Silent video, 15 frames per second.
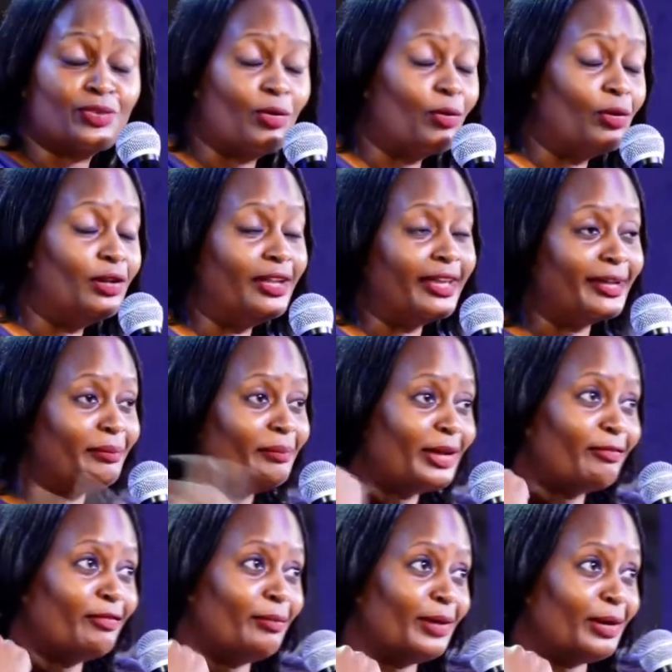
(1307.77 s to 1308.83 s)
call like
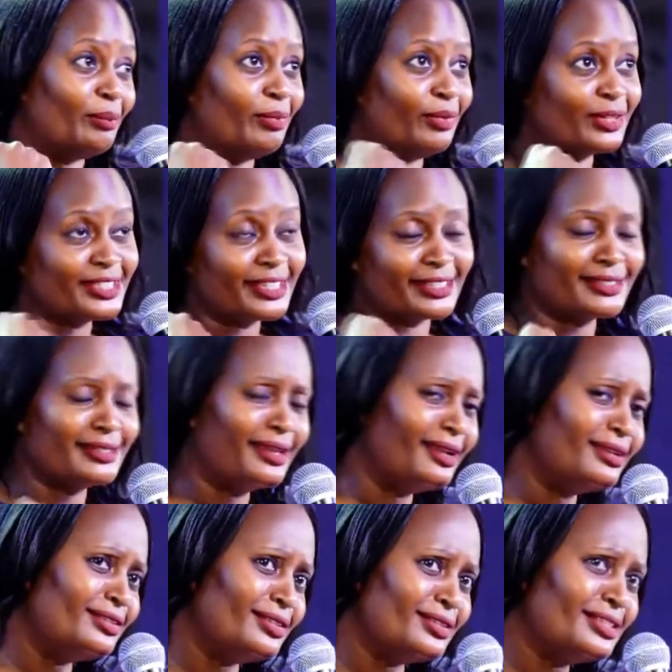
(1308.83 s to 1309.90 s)
my former boss and
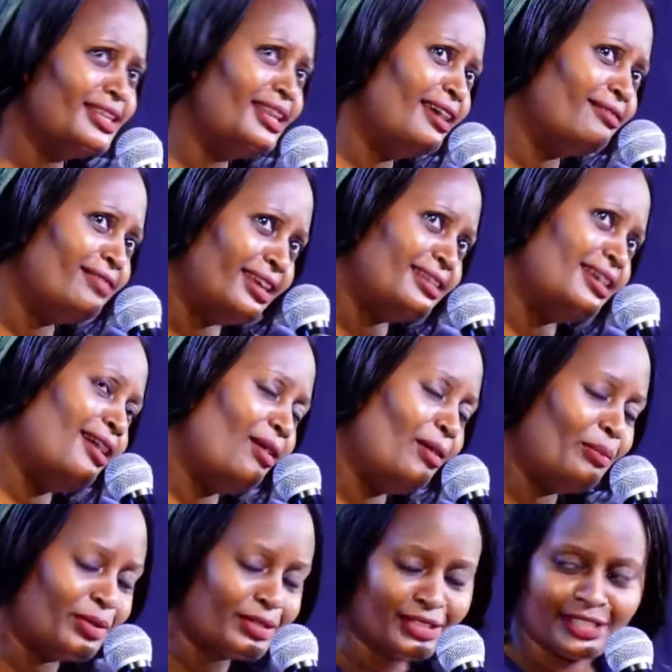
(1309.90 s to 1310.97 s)
say, do you still have that car
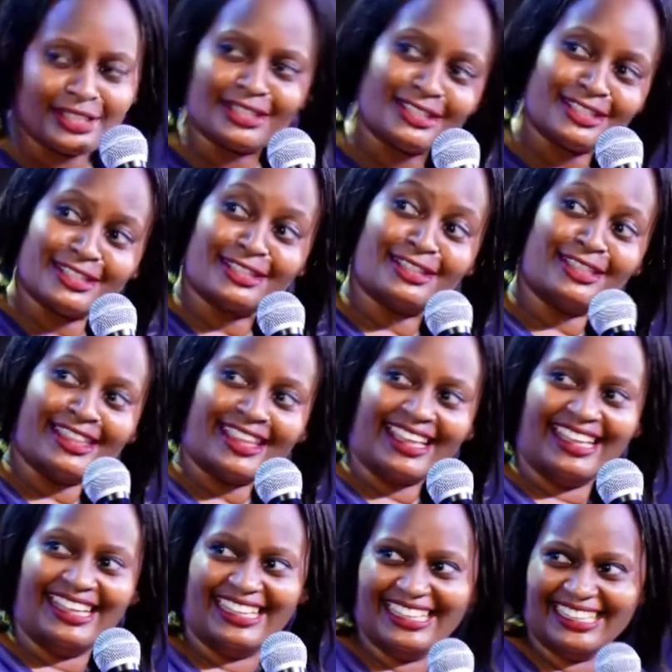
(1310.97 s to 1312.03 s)
opportunity? Is it still
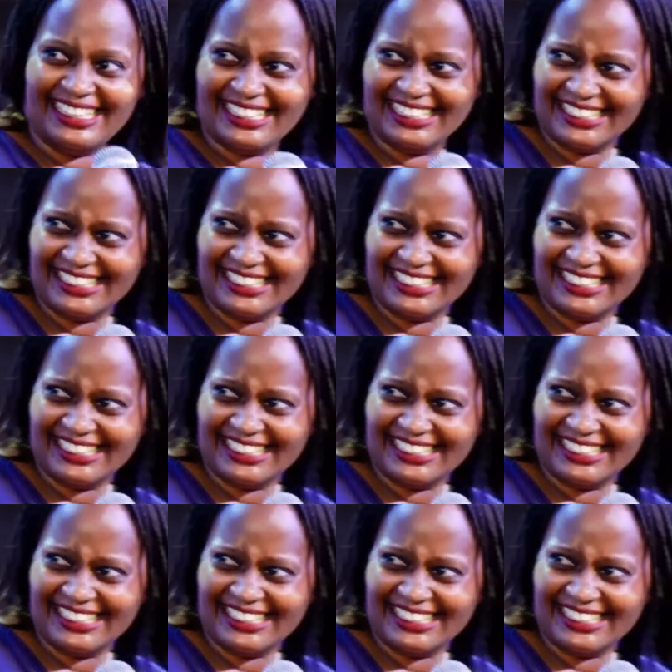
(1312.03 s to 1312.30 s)
there?